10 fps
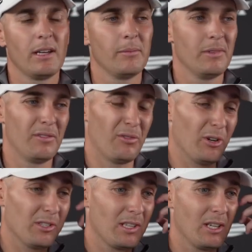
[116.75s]
Um, the
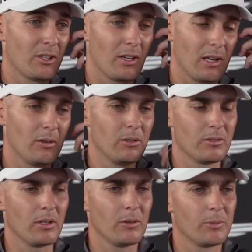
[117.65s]
first tee shot, I
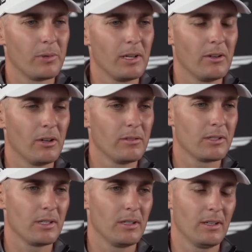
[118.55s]
was I was pretty
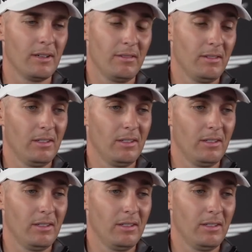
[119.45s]
nervous, and I,